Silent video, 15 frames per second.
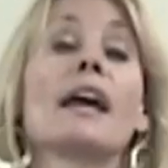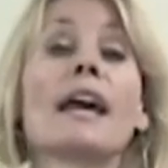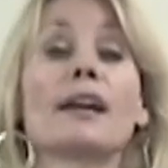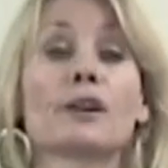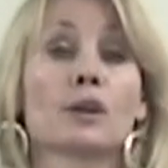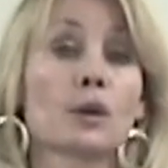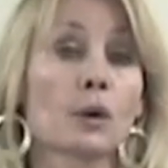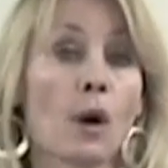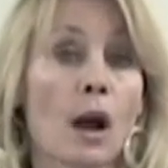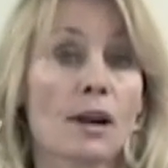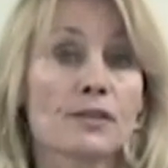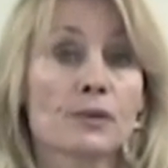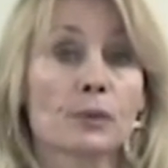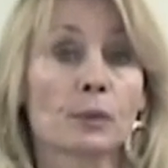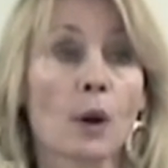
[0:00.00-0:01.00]
at a
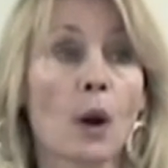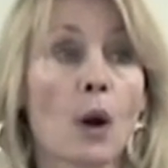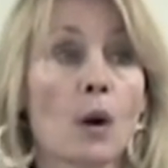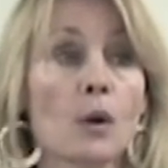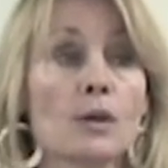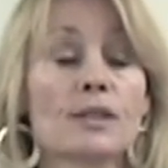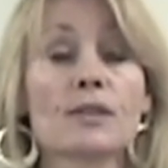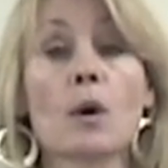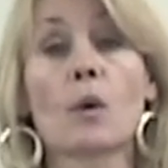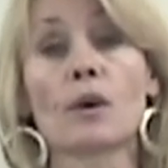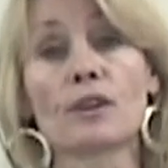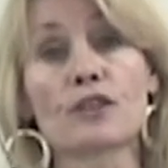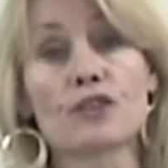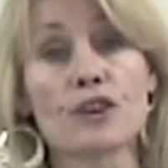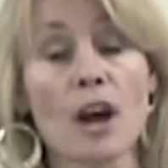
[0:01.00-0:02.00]
crossroads
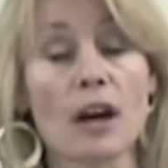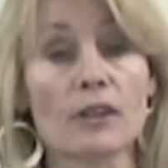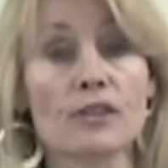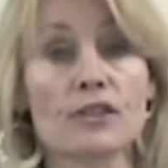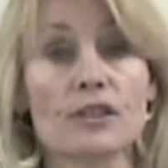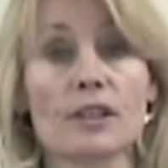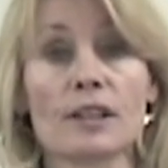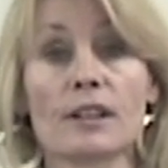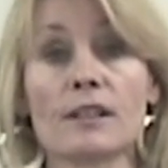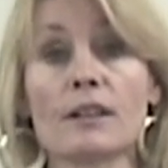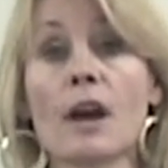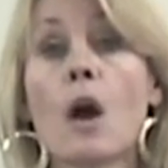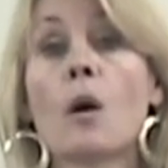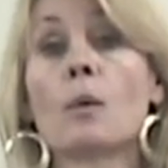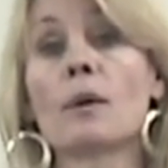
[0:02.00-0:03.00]
or a
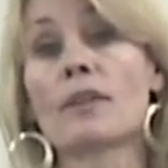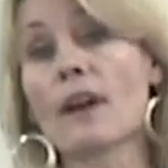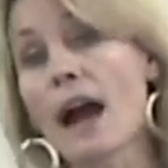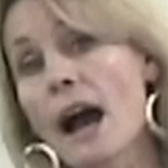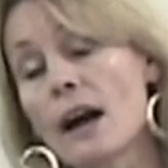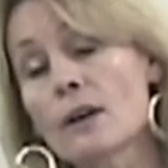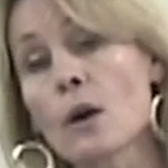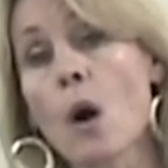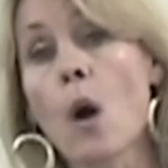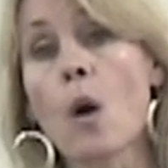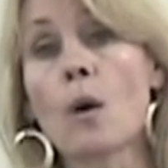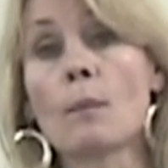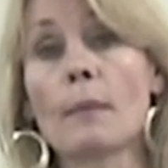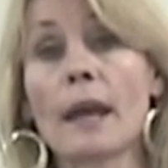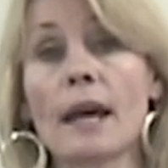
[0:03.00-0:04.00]
junction without a
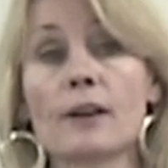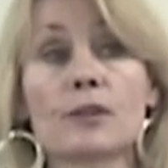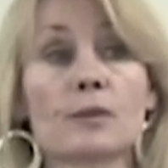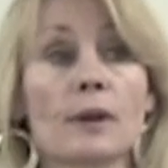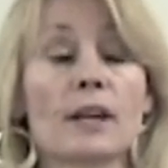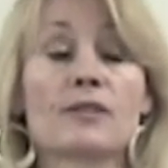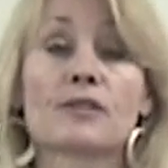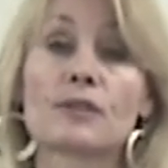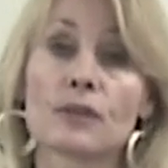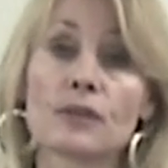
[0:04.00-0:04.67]
home address,